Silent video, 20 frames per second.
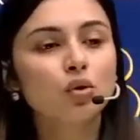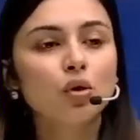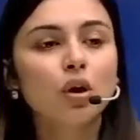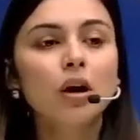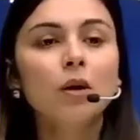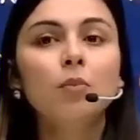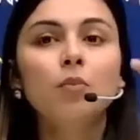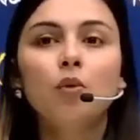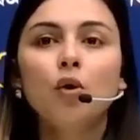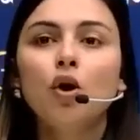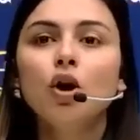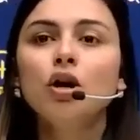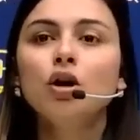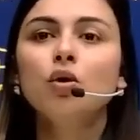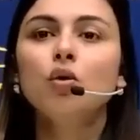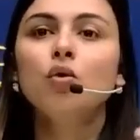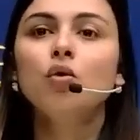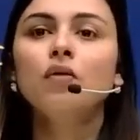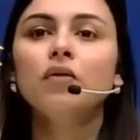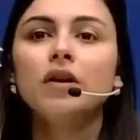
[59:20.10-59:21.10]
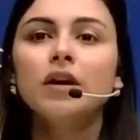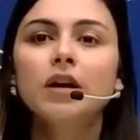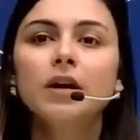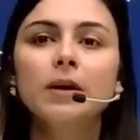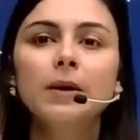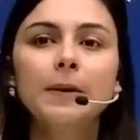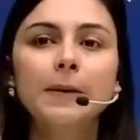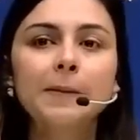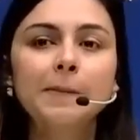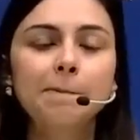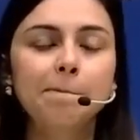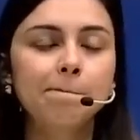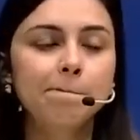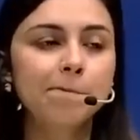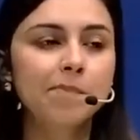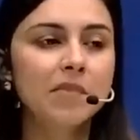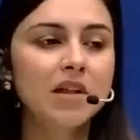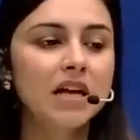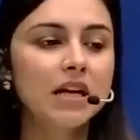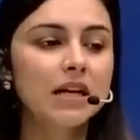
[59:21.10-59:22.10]
ball over a,
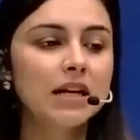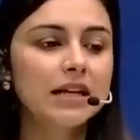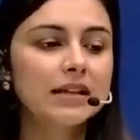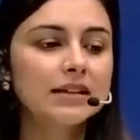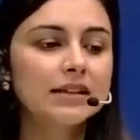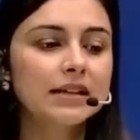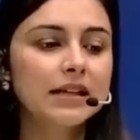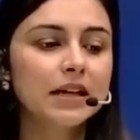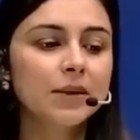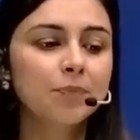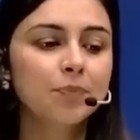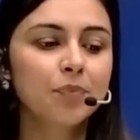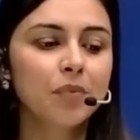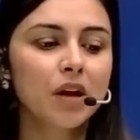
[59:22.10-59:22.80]
let's say,